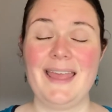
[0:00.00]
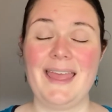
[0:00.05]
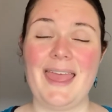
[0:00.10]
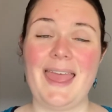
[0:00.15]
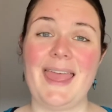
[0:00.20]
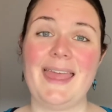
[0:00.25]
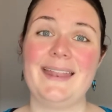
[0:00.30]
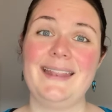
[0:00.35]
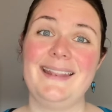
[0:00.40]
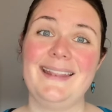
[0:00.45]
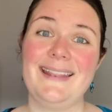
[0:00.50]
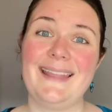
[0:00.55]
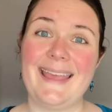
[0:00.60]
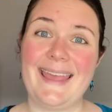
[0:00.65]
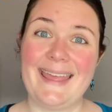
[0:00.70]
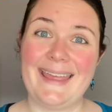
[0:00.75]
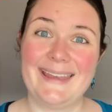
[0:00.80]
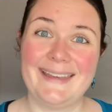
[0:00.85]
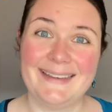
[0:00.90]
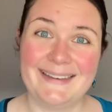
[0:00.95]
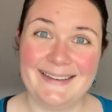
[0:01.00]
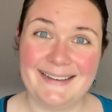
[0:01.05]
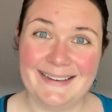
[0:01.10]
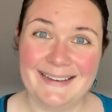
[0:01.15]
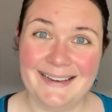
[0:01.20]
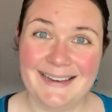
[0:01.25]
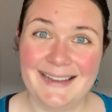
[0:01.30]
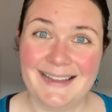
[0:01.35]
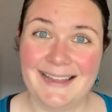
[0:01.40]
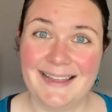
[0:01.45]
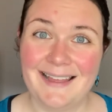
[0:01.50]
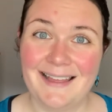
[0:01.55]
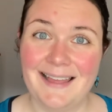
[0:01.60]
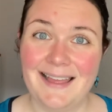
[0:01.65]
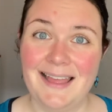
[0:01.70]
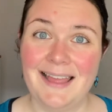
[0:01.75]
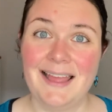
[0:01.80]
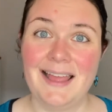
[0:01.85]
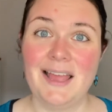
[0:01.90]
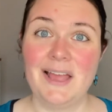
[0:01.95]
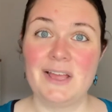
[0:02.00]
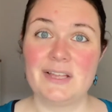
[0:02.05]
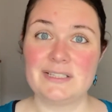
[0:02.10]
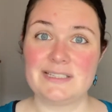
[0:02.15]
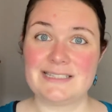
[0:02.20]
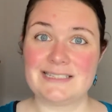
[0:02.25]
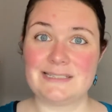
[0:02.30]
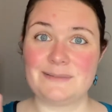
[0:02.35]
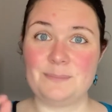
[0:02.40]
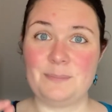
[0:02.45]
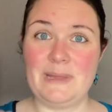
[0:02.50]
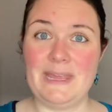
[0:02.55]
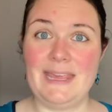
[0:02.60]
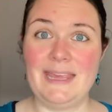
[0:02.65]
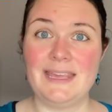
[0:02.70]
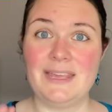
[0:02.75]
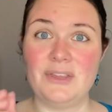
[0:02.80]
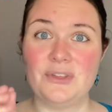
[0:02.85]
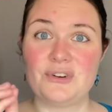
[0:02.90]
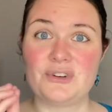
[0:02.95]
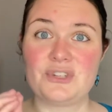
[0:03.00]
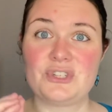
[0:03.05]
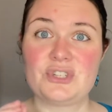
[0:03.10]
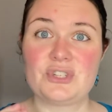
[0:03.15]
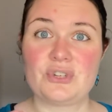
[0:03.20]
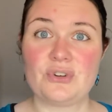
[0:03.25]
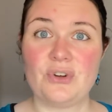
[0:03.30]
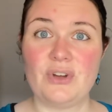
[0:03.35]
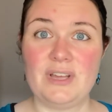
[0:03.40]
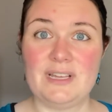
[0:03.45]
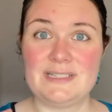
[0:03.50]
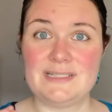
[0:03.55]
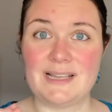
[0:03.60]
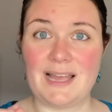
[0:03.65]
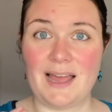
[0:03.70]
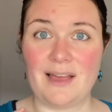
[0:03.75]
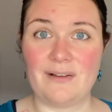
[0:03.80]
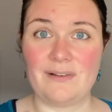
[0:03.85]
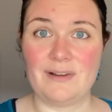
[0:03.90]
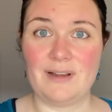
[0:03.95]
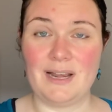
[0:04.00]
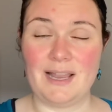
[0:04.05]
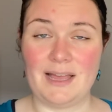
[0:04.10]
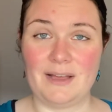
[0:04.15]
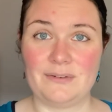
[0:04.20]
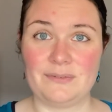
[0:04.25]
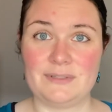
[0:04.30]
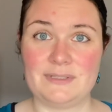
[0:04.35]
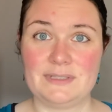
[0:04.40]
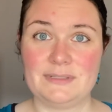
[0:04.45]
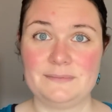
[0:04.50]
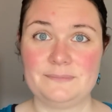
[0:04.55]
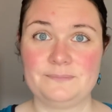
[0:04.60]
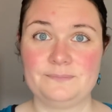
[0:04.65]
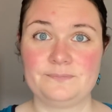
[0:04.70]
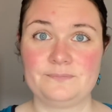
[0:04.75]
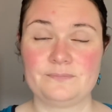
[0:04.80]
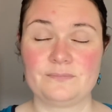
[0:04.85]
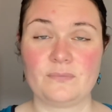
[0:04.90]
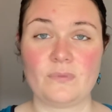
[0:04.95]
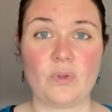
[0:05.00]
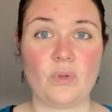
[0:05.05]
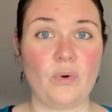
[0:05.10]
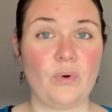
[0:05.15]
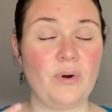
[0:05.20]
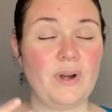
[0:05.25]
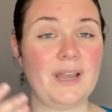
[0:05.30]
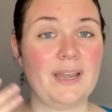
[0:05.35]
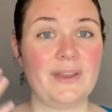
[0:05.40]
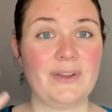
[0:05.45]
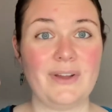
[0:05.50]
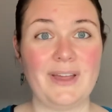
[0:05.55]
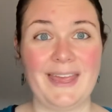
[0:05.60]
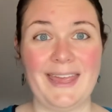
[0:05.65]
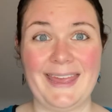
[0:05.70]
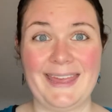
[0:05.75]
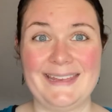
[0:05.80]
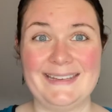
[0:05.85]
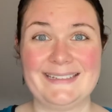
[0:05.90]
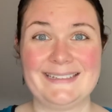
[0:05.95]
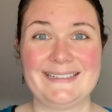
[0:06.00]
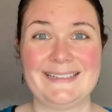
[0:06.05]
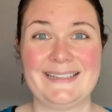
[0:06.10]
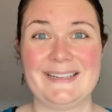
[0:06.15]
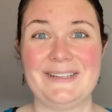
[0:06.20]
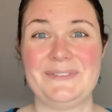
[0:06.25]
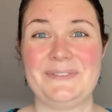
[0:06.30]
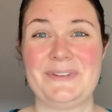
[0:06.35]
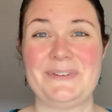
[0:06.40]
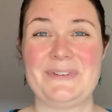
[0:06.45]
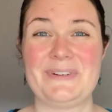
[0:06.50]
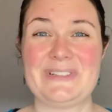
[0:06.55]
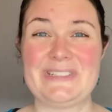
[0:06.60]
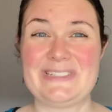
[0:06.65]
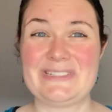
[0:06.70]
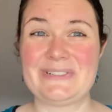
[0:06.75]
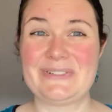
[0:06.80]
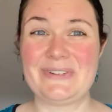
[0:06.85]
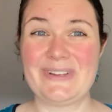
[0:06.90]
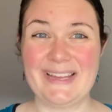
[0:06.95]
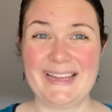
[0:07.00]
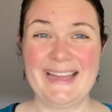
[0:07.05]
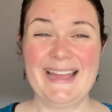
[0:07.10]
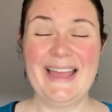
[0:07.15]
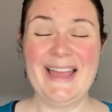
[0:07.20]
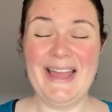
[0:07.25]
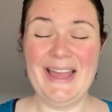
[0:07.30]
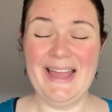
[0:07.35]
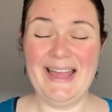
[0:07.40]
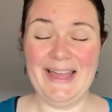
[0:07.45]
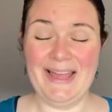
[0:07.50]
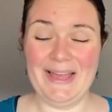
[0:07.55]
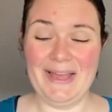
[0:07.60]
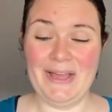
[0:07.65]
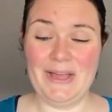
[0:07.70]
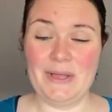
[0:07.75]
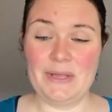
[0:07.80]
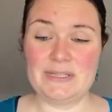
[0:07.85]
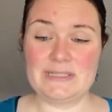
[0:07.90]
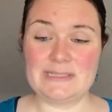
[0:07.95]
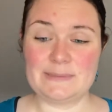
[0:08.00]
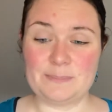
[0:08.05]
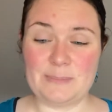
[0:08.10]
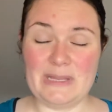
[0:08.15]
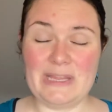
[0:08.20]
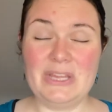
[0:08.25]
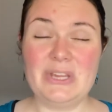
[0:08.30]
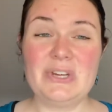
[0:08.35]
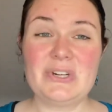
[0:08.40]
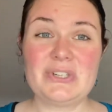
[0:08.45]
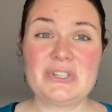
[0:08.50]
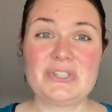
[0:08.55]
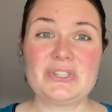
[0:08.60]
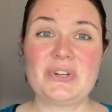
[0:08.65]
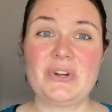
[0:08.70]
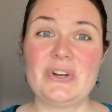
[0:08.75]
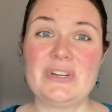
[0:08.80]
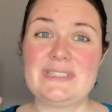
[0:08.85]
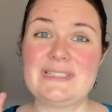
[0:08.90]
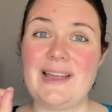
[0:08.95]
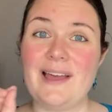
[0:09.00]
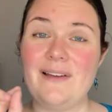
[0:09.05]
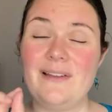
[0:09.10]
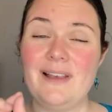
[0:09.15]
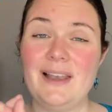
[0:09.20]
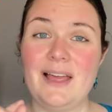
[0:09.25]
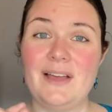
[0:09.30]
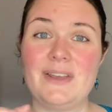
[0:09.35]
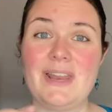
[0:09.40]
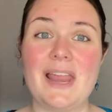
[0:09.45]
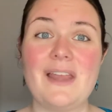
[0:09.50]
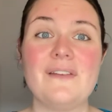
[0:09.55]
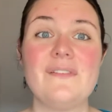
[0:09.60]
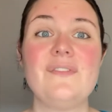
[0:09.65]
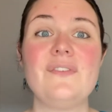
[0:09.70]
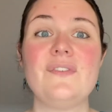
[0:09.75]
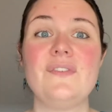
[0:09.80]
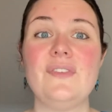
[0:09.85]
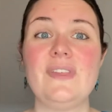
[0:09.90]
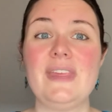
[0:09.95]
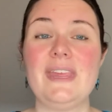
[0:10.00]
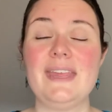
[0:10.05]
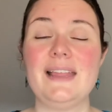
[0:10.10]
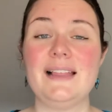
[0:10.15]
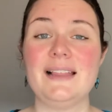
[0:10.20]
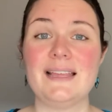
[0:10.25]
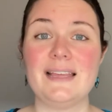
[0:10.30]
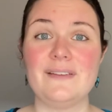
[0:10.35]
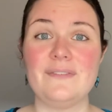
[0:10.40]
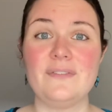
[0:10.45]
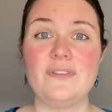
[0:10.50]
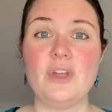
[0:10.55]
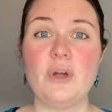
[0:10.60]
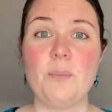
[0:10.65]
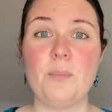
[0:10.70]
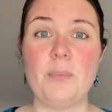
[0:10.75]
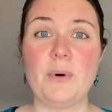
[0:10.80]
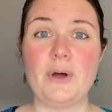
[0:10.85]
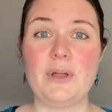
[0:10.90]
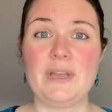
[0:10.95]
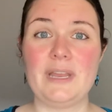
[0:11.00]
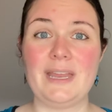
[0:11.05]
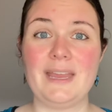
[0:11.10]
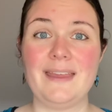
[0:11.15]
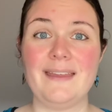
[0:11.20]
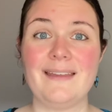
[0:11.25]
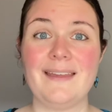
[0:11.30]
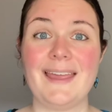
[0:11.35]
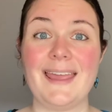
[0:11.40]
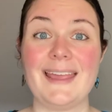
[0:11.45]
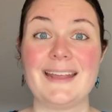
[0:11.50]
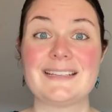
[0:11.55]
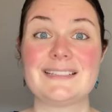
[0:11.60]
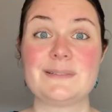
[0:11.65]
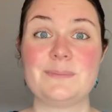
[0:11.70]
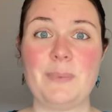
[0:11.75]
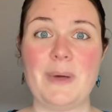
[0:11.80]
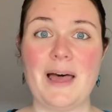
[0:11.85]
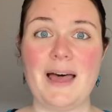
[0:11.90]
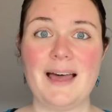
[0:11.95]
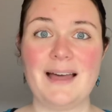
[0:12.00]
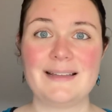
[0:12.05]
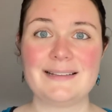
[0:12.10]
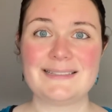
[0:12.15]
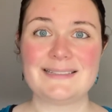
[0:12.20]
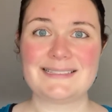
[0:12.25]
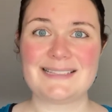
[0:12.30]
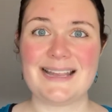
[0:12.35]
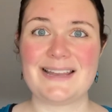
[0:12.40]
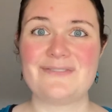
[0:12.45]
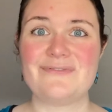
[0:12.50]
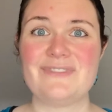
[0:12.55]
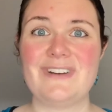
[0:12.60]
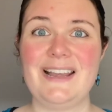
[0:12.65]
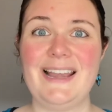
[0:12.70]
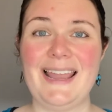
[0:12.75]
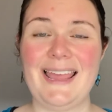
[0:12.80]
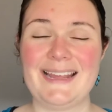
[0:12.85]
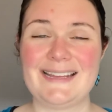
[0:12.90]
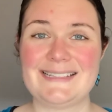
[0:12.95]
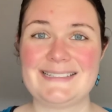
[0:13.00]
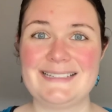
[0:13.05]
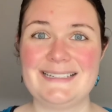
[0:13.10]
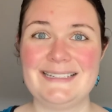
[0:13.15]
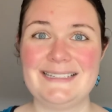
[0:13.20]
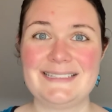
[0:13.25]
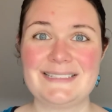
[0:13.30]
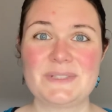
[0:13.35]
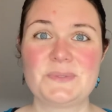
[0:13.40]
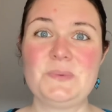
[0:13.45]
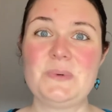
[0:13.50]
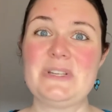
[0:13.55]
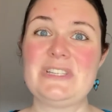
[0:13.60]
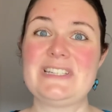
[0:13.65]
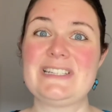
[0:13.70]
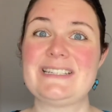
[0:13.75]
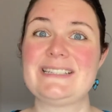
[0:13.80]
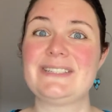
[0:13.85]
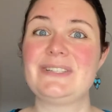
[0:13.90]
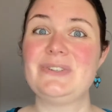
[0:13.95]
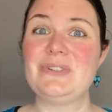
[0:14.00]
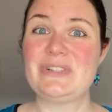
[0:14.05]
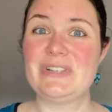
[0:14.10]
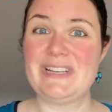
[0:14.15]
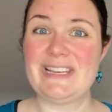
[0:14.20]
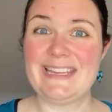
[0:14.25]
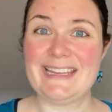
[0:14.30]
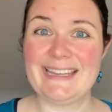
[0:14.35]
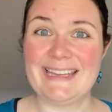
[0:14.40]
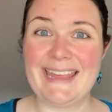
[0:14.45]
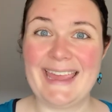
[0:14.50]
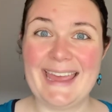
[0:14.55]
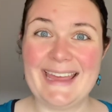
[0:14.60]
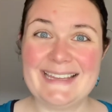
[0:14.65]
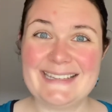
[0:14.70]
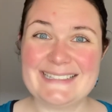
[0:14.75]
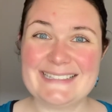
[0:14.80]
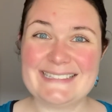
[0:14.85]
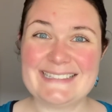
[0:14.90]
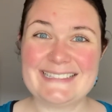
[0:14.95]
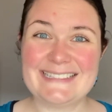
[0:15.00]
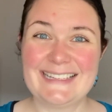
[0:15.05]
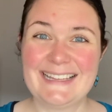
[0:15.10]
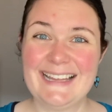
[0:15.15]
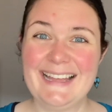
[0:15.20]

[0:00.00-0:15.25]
and then speak your choice out loud or in your head if you want to. Speak your choice out loud and feel if your body expands and relaxes, which is usually a yes,